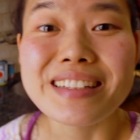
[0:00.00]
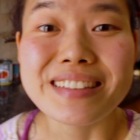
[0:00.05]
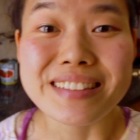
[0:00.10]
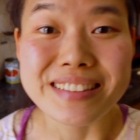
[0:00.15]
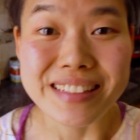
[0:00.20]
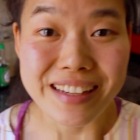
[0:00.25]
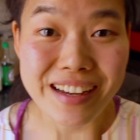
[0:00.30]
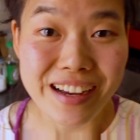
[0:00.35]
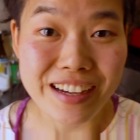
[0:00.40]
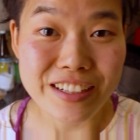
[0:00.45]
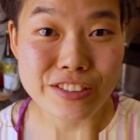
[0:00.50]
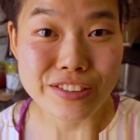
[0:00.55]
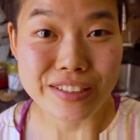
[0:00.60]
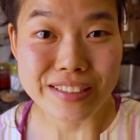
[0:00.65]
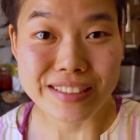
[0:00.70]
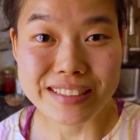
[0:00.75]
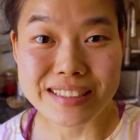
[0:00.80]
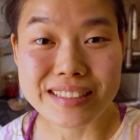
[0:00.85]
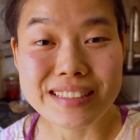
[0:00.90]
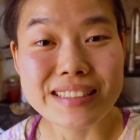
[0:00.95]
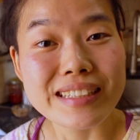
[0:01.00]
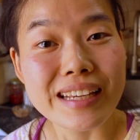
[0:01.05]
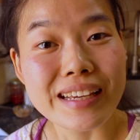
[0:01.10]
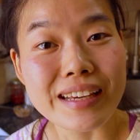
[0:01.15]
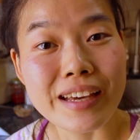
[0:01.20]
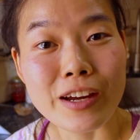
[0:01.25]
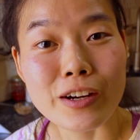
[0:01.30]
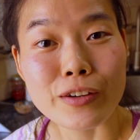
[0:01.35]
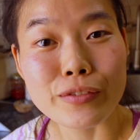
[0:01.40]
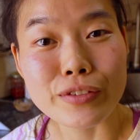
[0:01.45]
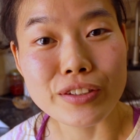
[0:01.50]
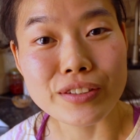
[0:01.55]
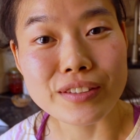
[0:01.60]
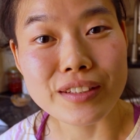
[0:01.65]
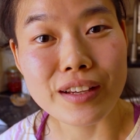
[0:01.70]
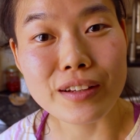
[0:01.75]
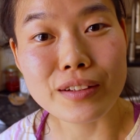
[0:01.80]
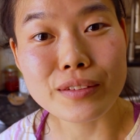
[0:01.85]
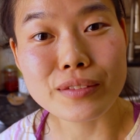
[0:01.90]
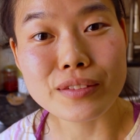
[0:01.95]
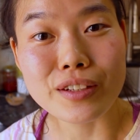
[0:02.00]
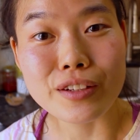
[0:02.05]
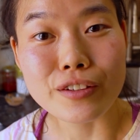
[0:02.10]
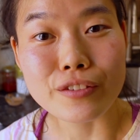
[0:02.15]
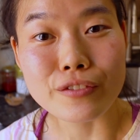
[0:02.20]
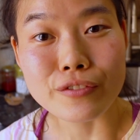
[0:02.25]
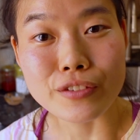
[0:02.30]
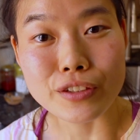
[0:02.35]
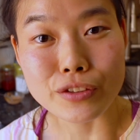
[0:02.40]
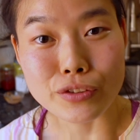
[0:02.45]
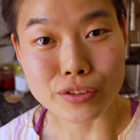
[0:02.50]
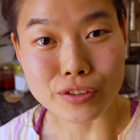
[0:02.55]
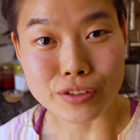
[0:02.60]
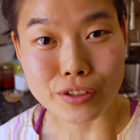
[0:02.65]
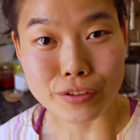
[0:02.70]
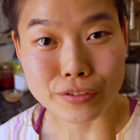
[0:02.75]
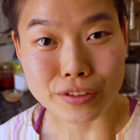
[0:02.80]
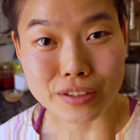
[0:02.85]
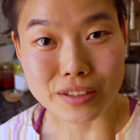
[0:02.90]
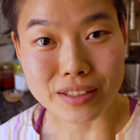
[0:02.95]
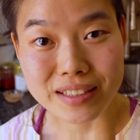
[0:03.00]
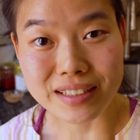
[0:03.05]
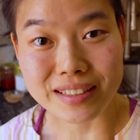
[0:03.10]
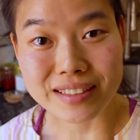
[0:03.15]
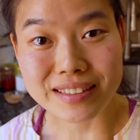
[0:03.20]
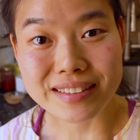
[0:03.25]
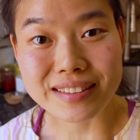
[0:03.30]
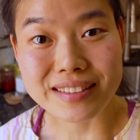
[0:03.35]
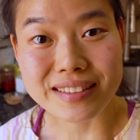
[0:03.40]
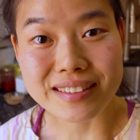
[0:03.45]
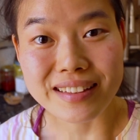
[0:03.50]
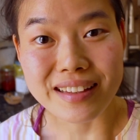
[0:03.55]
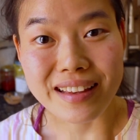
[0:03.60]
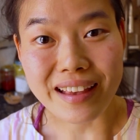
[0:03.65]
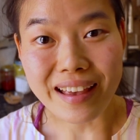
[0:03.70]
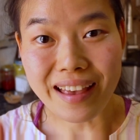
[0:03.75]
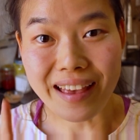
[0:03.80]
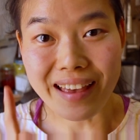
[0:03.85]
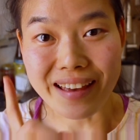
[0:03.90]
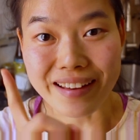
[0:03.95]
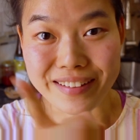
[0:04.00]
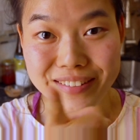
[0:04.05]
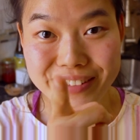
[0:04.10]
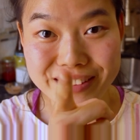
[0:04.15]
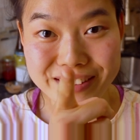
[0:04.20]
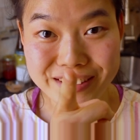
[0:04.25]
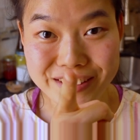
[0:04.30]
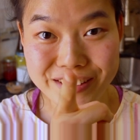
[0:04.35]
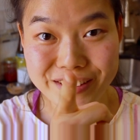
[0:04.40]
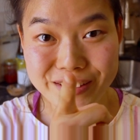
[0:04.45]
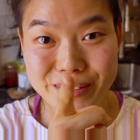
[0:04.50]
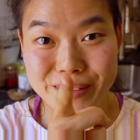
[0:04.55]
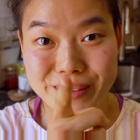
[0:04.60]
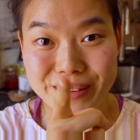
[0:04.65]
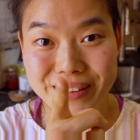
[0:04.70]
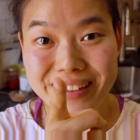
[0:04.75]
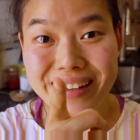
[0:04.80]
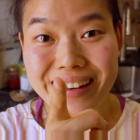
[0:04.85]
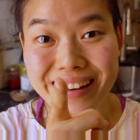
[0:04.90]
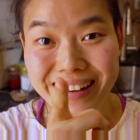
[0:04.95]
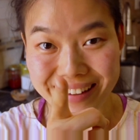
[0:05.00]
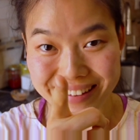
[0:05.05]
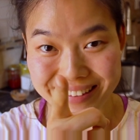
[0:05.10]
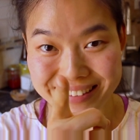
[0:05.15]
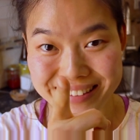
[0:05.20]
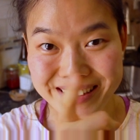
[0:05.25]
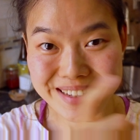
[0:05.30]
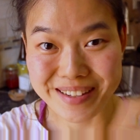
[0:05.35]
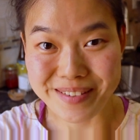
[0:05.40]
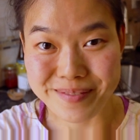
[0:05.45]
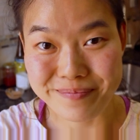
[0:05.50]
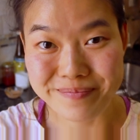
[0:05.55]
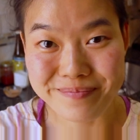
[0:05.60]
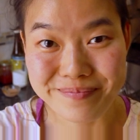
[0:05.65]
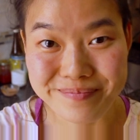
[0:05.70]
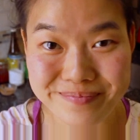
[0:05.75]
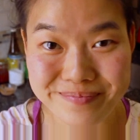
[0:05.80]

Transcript: Stay hydrated, take care of yourselves, feed yourself good things, and I'll see you next time.